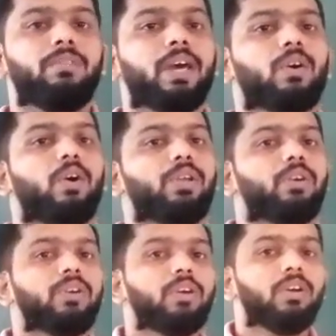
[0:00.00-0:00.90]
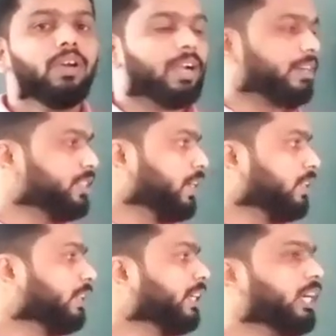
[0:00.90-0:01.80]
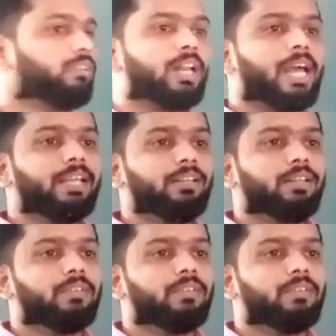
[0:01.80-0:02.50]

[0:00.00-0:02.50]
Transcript: We are going to consider the curved line.